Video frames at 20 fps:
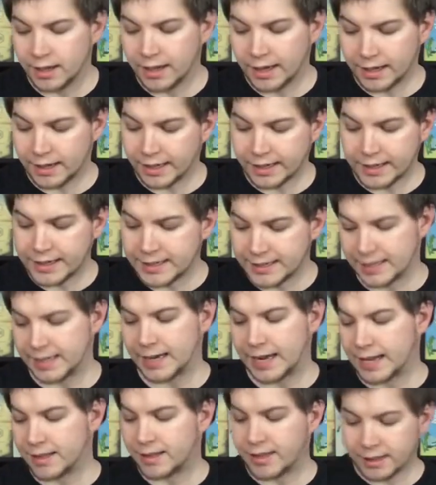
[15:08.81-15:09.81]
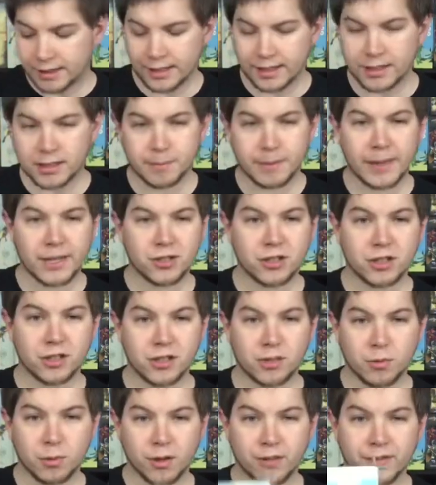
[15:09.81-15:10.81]
And like I said, I think the expansion
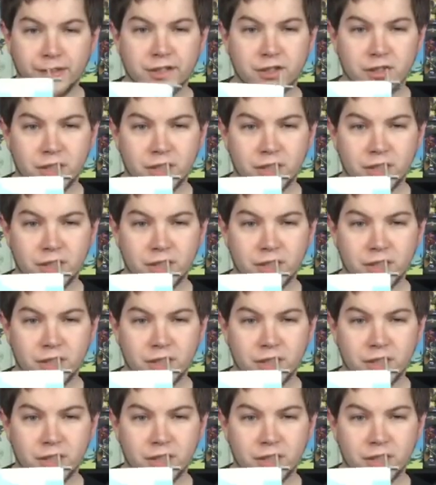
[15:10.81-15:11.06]
is worth it